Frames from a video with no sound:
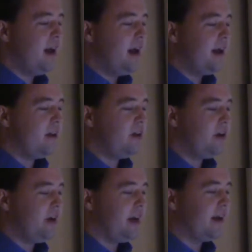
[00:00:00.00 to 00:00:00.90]
and
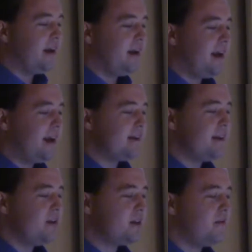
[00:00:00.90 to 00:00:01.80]
learning as the
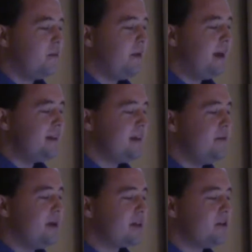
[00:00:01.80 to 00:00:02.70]
use of a Bayesian
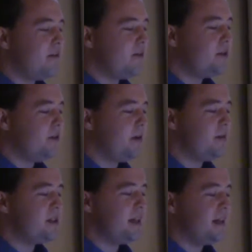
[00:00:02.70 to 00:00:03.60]
mixture over Turing
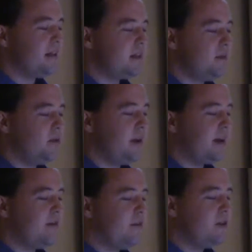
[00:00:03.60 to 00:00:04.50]
machines to
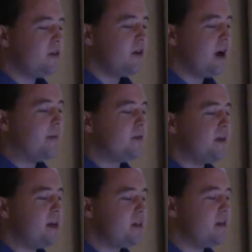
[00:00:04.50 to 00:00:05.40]
predict future
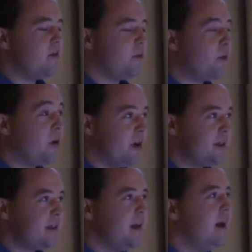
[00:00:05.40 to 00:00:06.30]
observation and
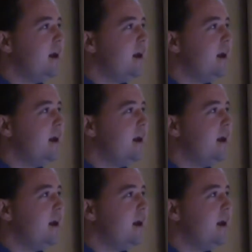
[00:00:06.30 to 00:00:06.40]
rewards.